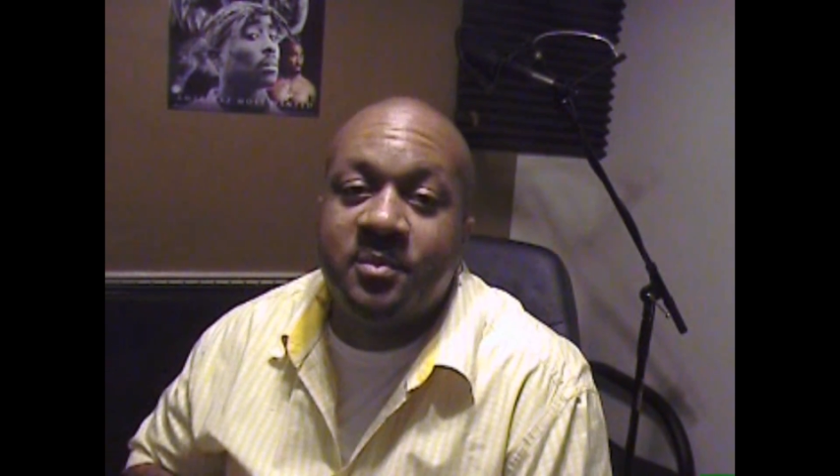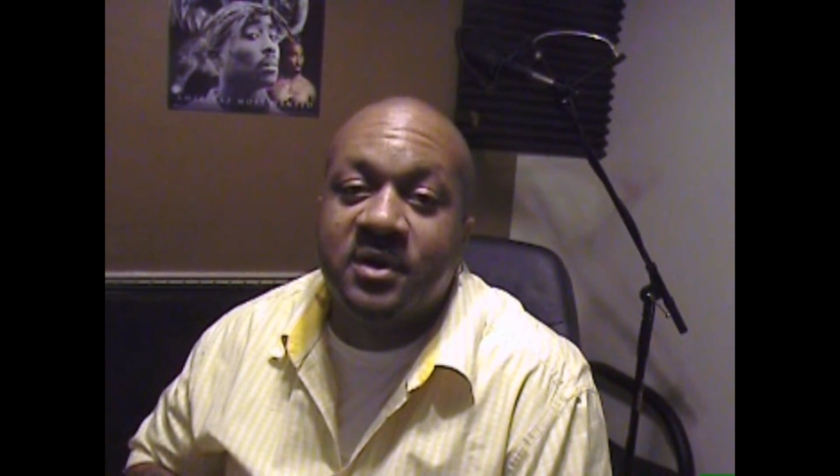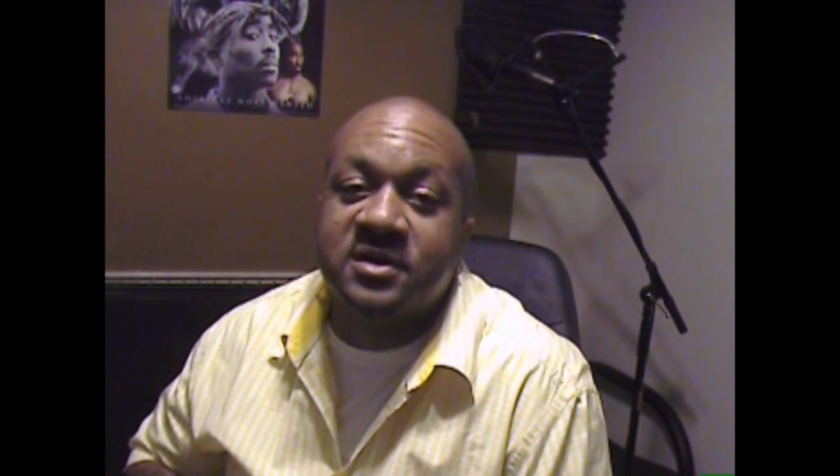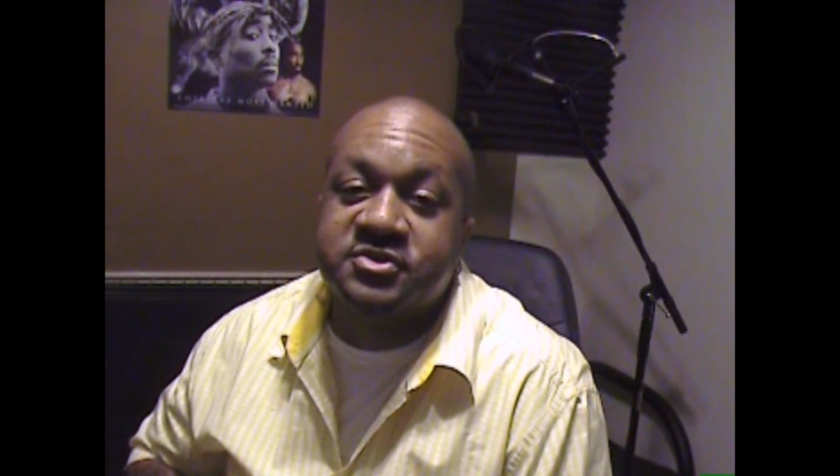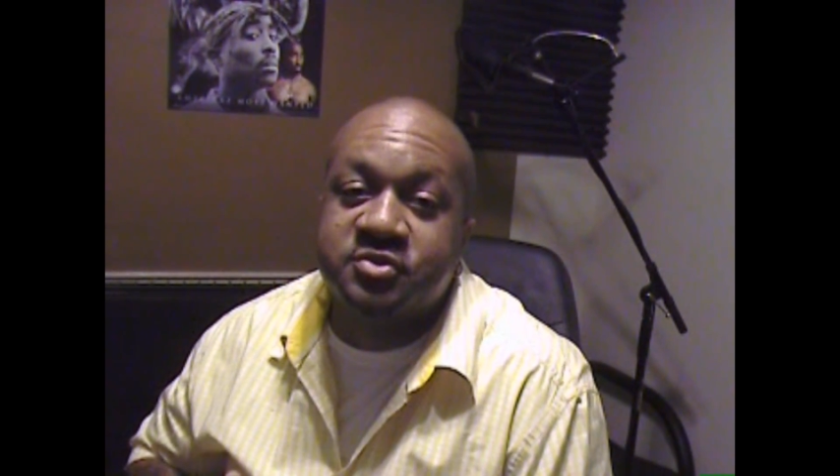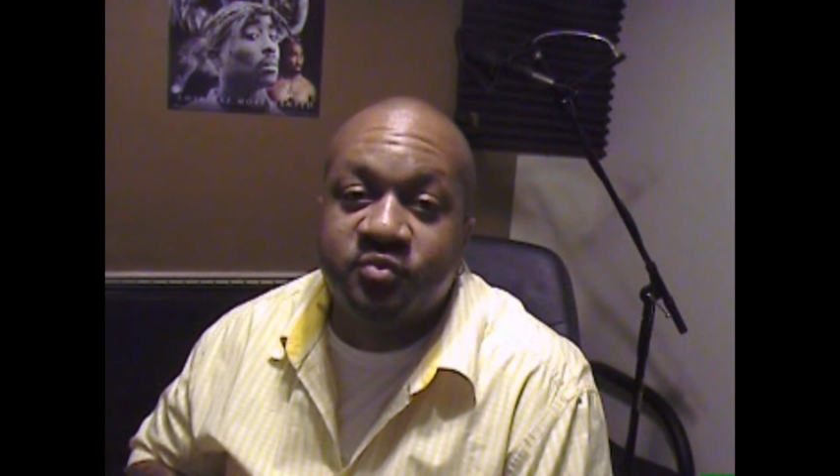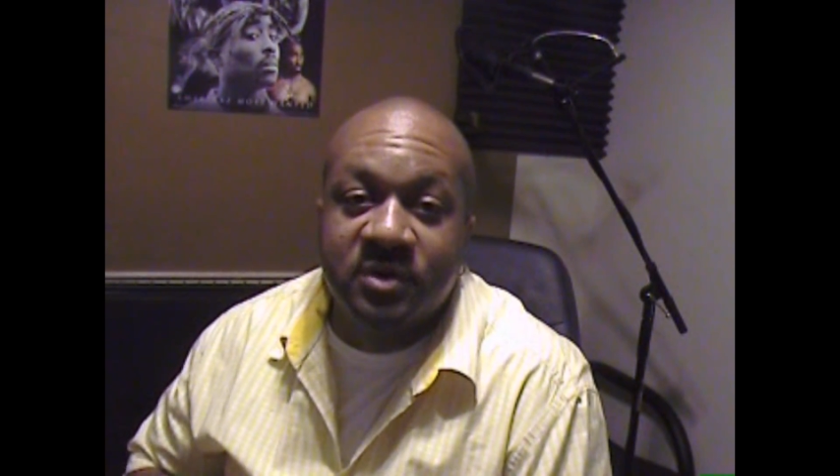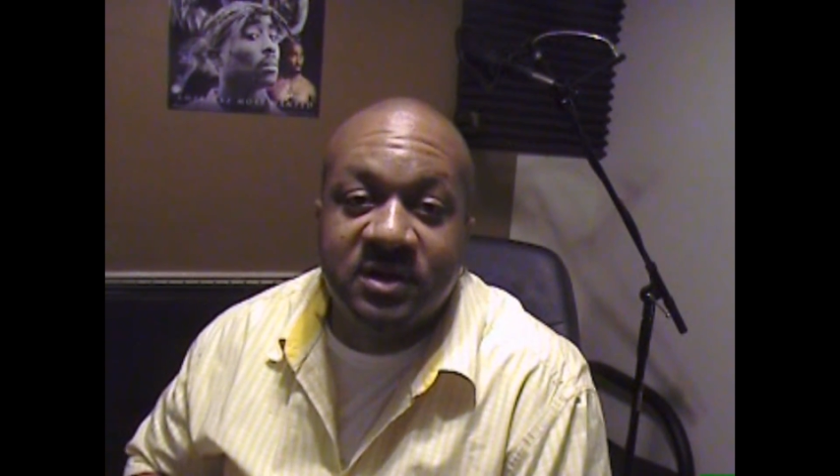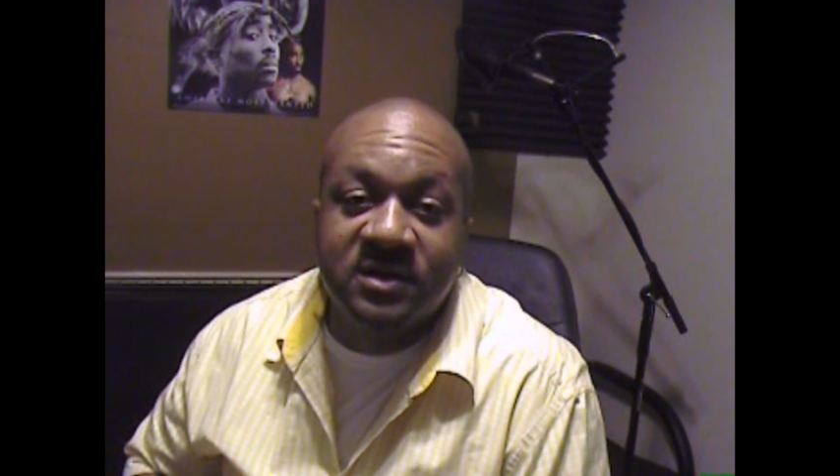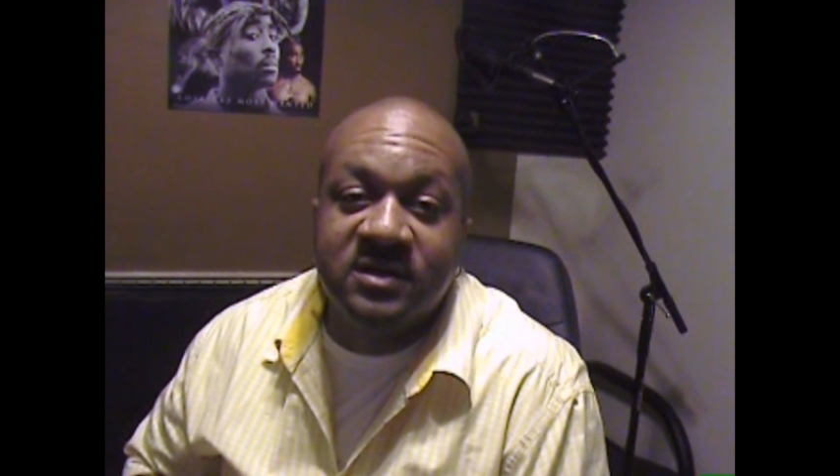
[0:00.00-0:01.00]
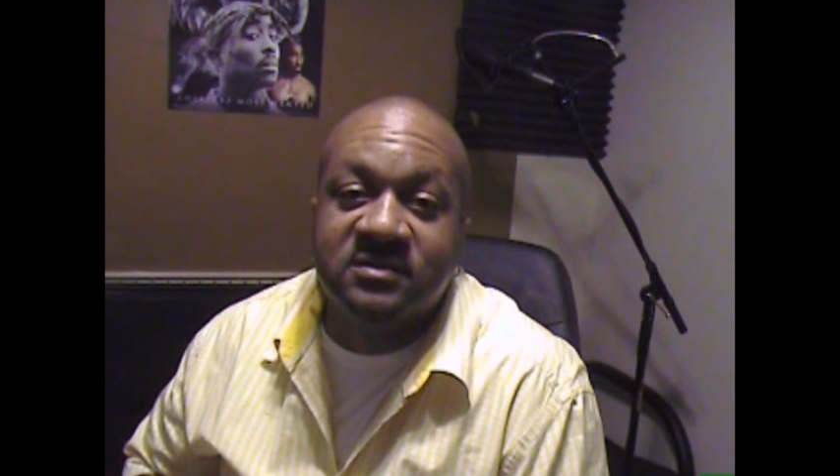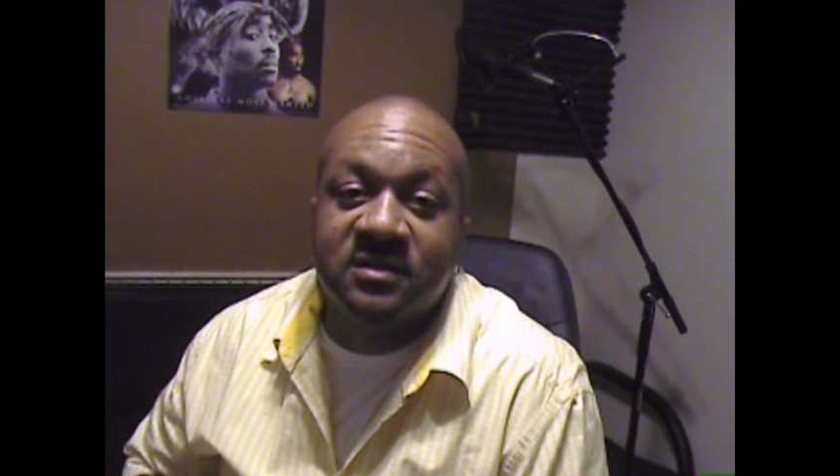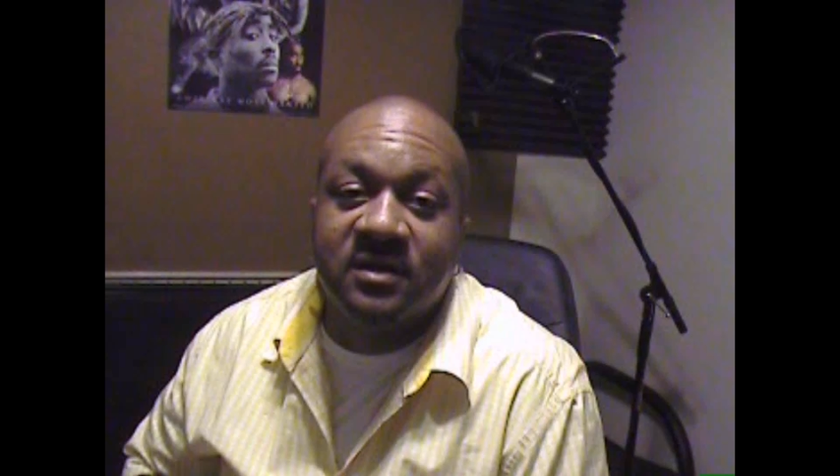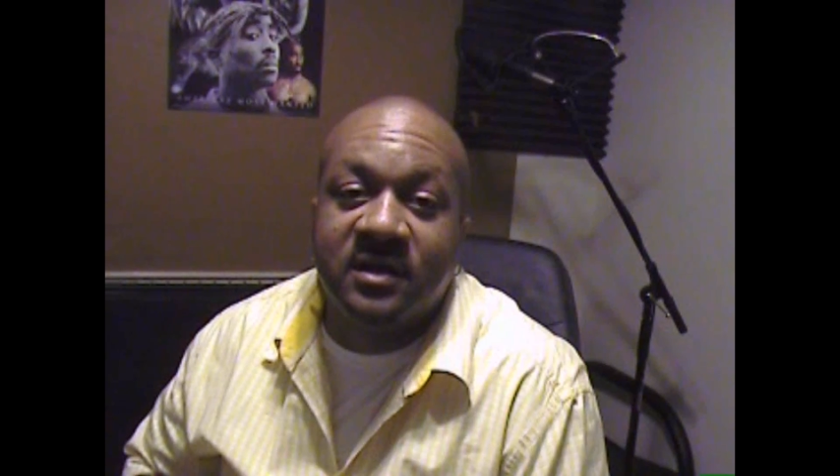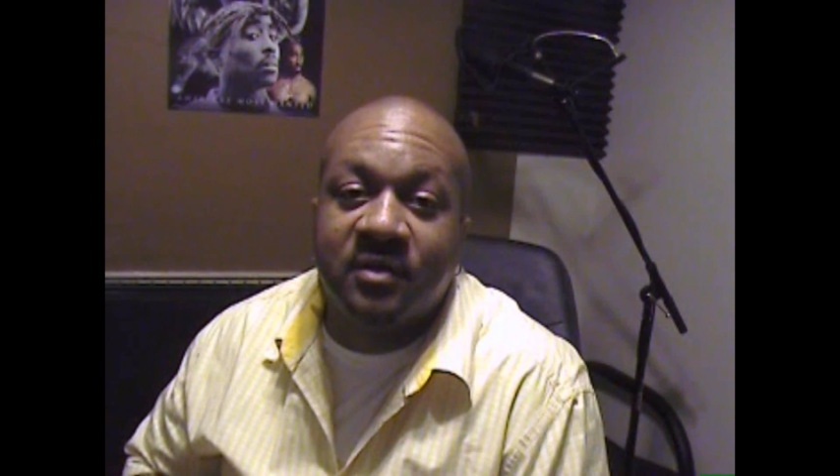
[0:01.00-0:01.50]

because you really need to look